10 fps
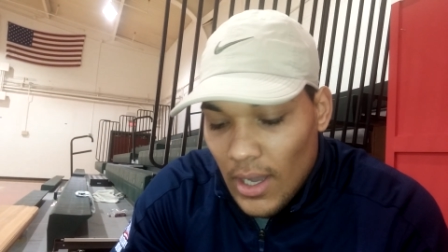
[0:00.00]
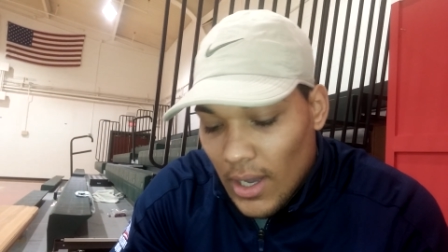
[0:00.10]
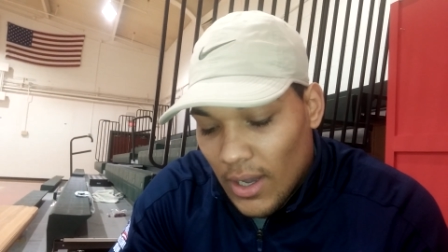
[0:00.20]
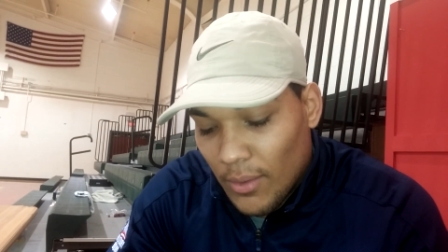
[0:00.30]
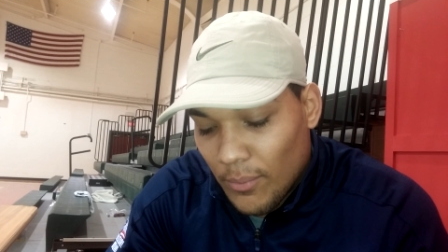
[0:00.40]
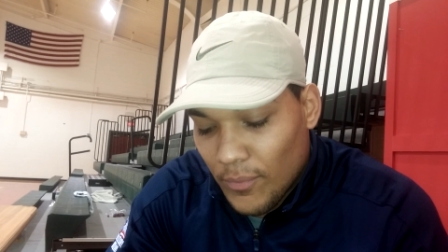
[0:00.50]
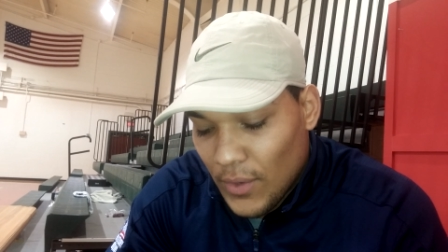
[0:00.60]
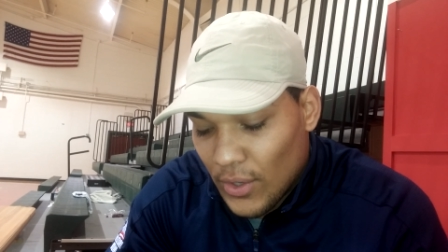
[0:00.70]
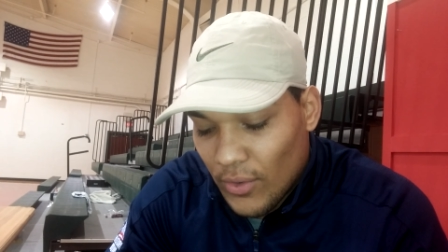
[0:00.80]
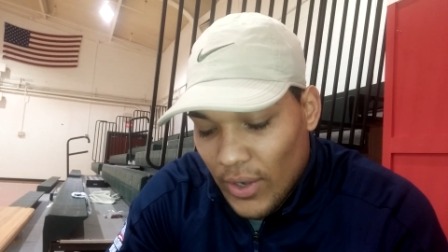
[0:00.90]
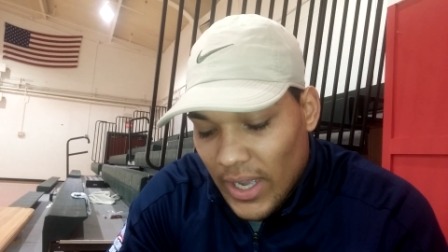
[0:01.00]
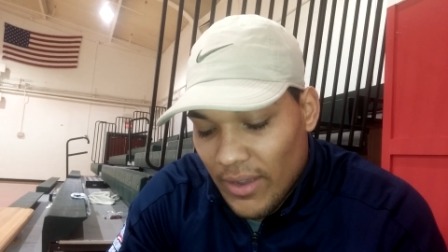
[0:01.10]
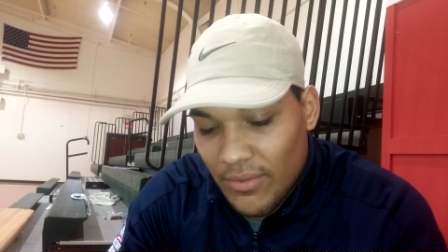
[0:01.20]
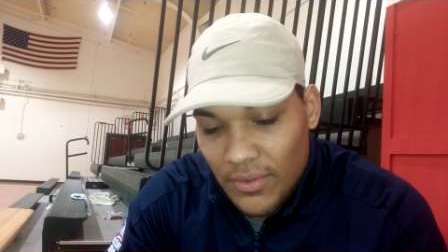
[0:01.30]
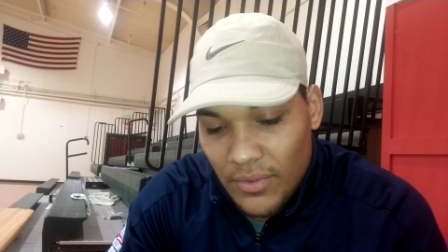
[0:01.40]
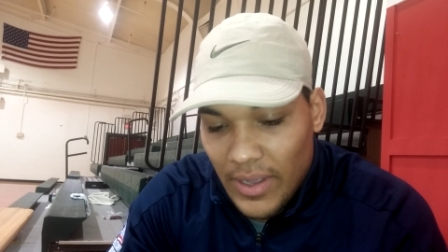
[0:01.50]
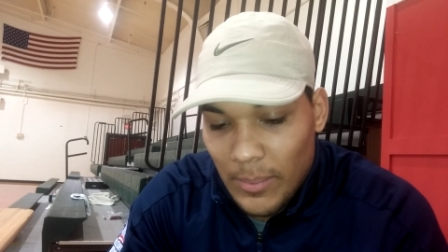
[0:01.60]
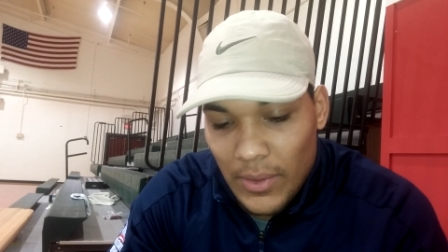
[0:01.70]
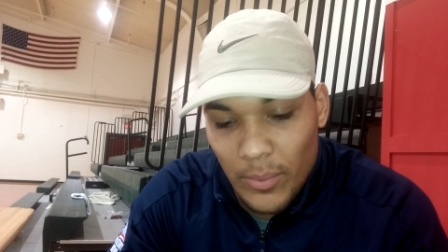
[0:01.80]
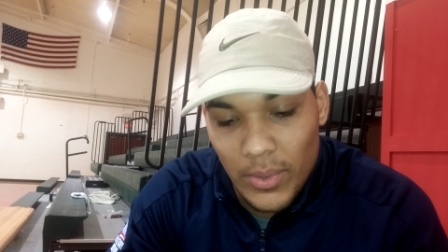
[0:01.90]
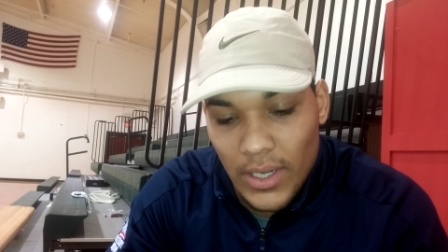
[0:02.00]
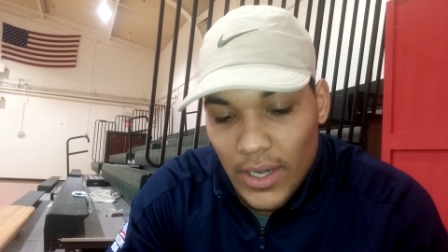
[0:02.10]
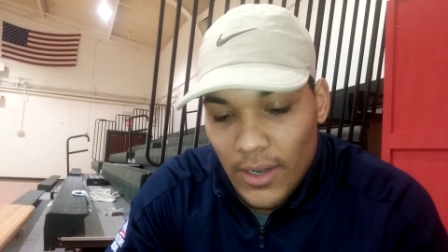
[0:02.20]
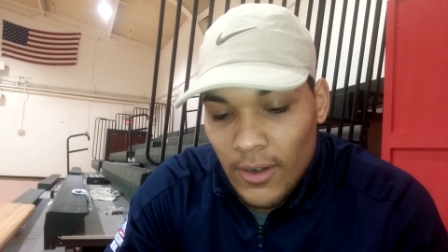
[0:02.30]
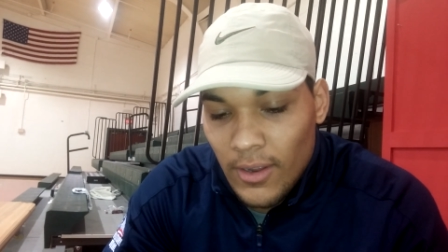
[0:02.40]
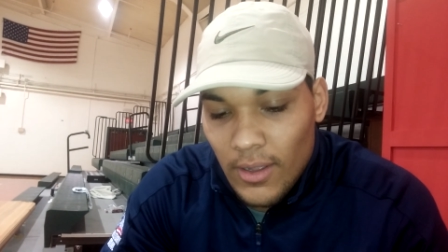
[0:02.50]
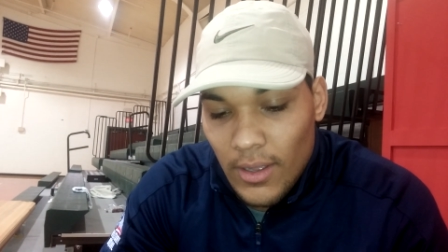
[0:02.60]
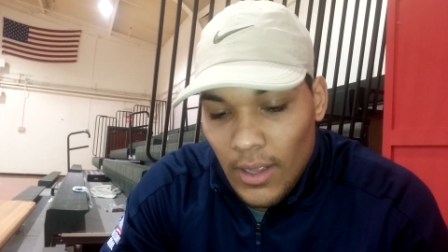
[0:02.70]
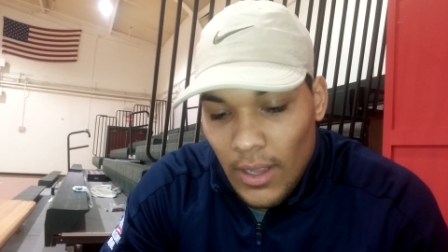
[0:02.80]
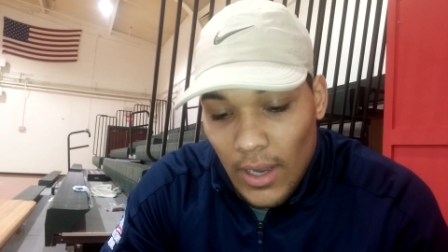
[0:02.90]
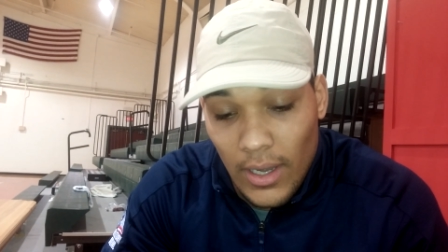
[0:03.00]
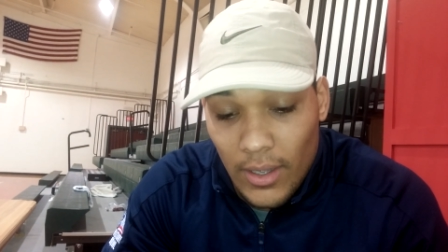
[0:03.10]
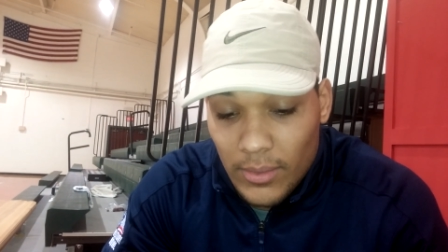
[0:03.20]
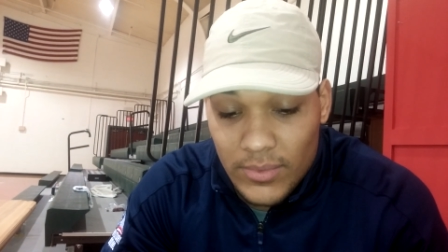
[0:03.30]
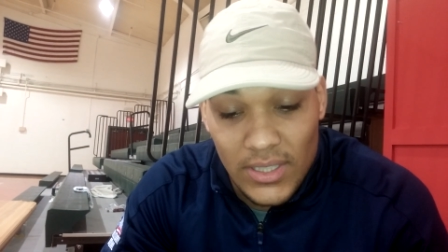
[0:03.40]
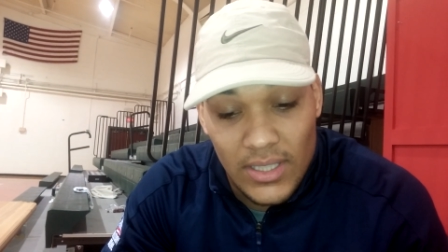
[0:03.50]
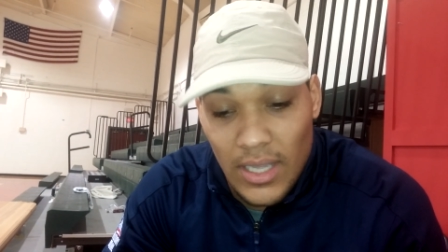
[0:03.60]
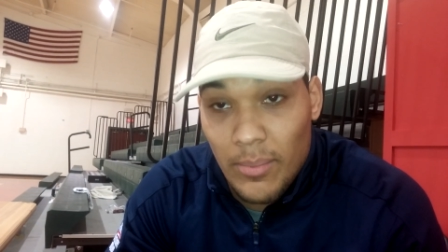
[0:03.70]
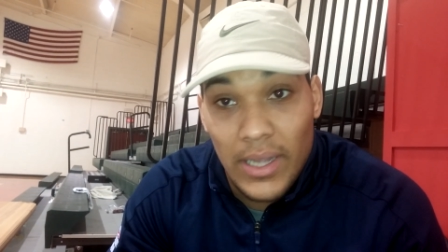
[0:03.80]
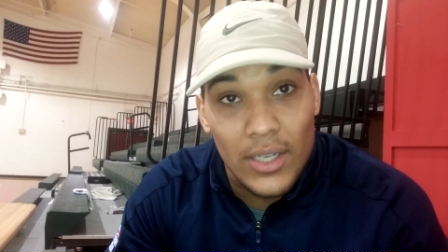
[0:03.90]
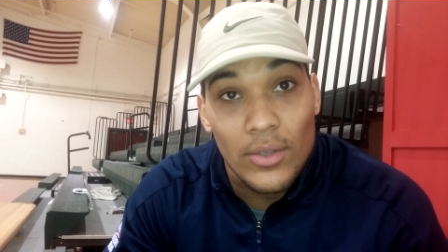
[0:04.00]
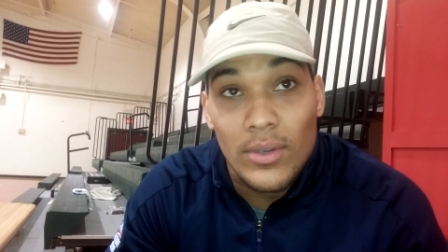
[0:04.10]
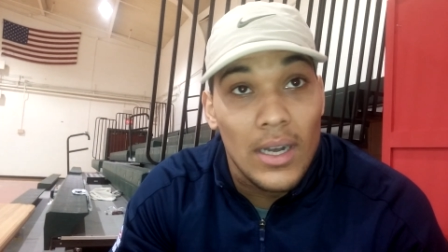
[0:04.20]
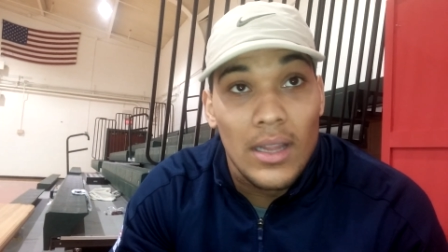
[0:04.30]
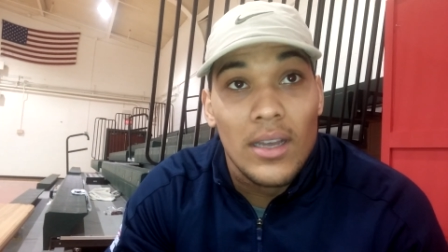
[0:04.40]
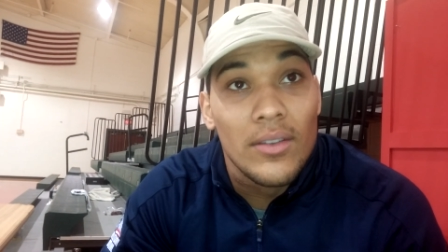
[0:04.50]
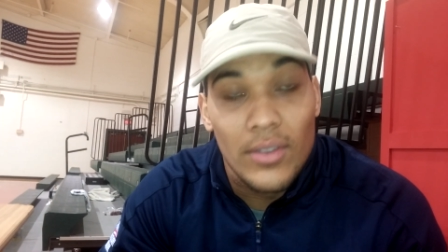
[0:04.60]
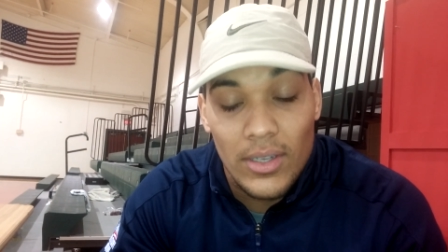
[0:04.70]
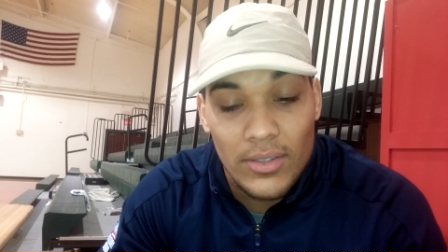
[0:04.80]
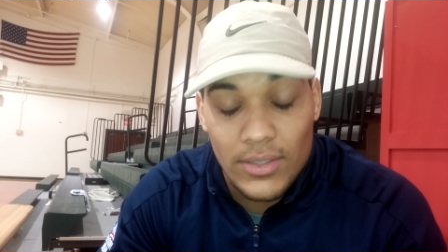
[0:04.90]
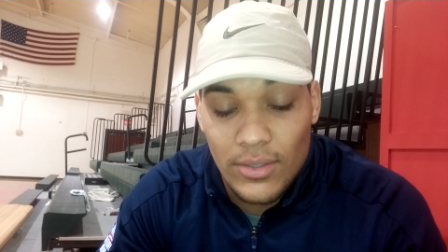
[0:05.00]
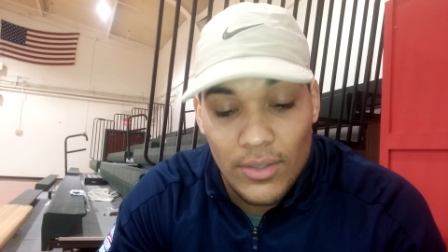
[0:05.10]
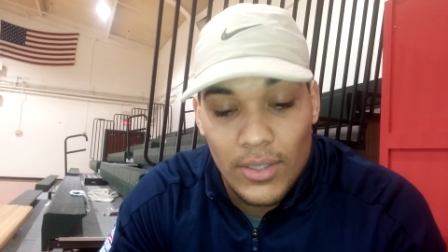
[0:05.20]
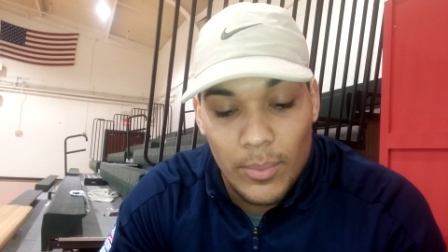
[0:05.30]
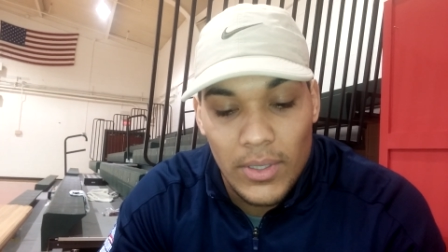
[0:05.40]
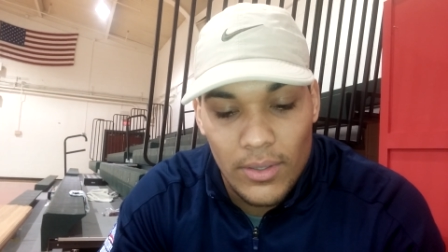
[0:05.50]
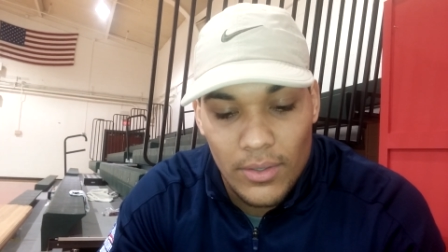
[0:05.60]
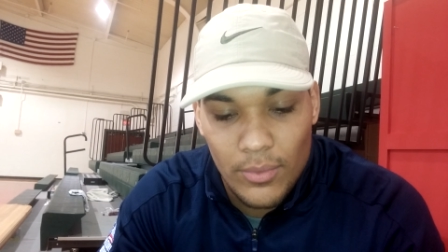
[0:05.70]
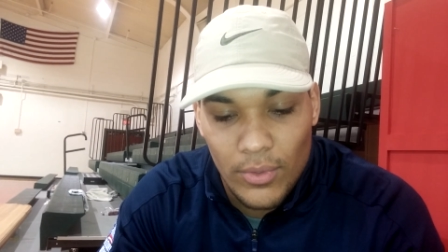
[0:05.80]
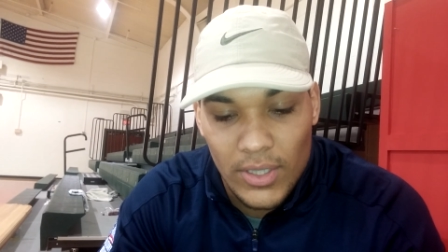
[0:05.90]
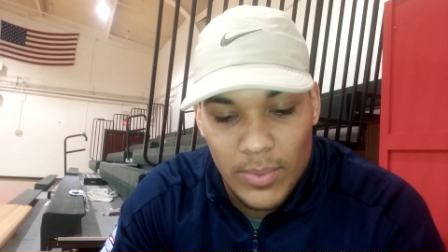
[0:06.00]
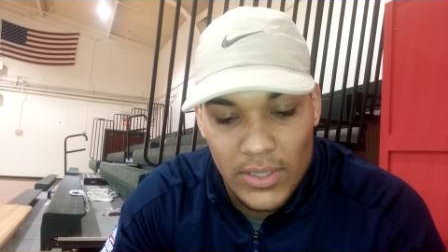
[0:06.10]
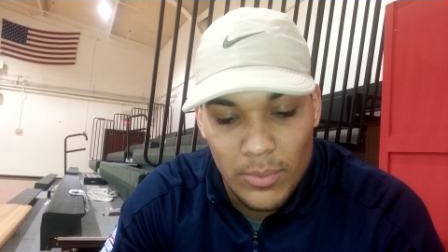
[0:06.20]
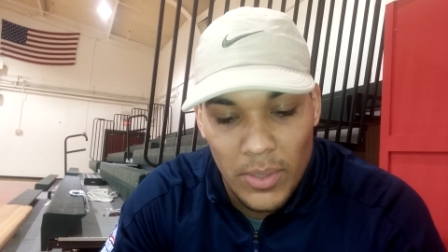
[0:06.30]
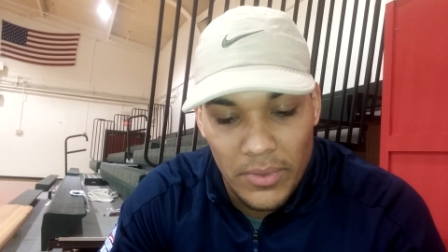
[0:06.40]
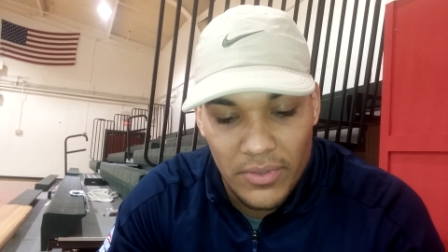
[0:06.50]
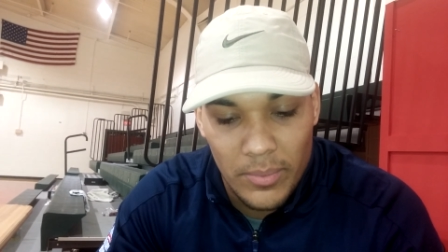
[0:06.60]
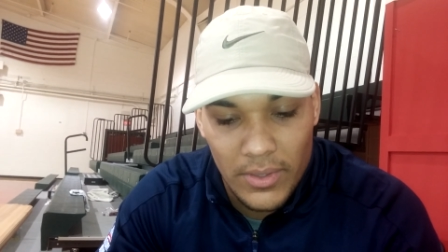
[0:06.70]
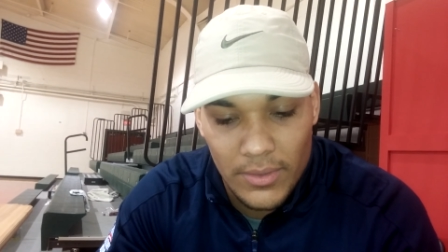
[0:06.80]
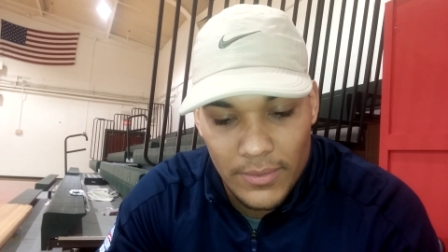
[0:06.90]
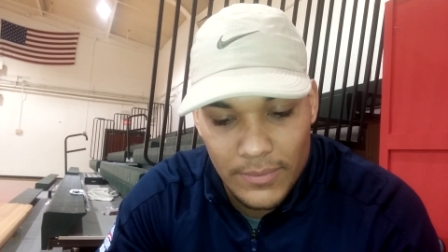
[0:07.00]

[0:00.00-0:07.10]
Um, you know, I have the family will be there, and um, just getting back to do what I love, you know. So it'll be a mm-hmm. real special moment for me.